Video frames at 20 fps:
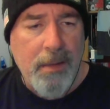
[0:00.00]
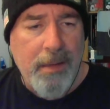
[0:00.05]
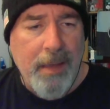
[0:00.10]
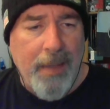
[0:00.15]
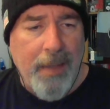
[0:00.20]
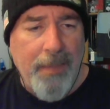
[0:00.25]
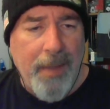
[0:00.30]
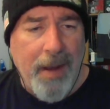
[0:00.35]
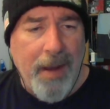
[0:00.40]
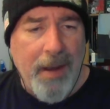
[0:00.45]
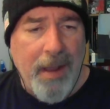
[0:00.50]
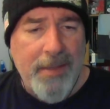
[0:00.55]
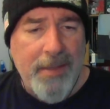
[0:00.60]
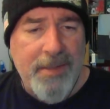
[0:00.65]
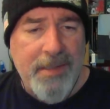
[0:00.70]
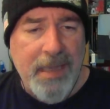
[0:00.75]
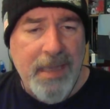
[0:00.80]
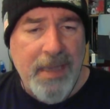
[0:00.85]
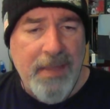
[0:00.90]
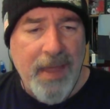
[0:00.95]
yeah, not
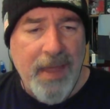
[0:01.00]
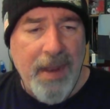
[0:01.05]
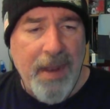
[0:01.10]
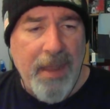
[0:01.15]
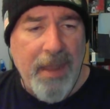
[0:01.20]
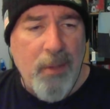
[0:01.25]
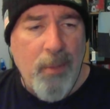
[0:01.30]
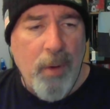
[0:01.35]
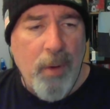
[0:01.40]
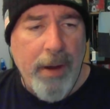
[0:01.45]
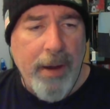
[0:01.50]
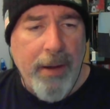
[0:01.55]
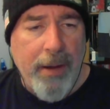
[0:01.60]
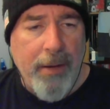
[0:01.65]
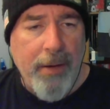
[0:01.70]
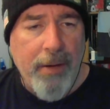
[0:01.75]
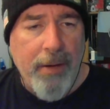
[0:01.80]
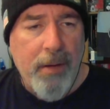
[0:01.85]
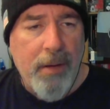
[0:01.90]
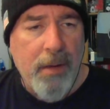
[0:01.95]
seeing that
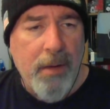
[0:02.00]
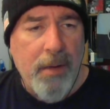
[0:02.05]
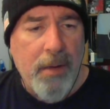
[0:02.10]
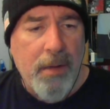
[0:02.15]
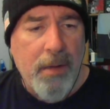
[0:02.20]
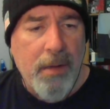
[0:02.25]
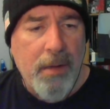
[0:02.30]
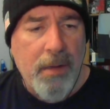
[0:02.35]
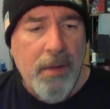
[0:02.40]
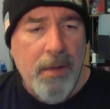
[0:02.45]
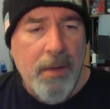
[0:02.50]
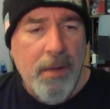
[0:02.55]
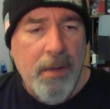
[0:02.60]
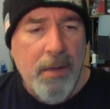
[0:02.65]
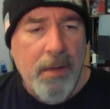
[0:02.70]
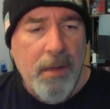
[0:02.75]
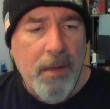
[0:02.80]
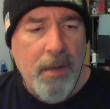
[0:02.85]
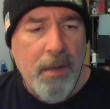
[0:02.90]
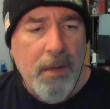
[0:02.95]
anywhere.
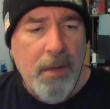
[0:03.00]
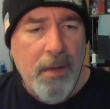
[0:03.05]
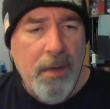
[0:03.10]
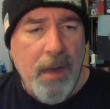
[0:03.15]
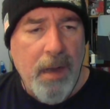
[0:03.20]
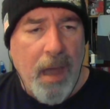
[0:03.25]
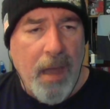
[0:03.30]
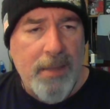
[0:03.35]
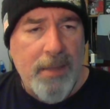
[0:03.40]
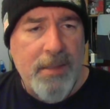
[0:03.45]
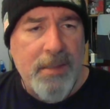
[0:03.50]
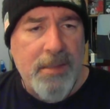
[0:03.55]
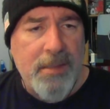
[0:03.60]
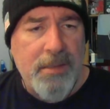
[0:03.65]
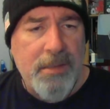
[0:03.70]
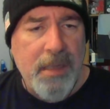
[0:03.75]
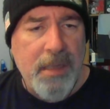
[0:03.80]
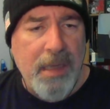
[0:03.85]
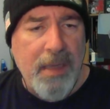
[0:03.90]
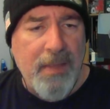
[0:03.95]
Not
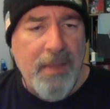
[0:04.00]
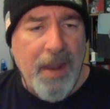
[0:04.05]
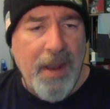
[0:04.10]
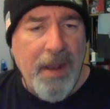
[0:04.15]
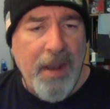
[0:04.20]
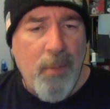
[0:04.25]
seeing that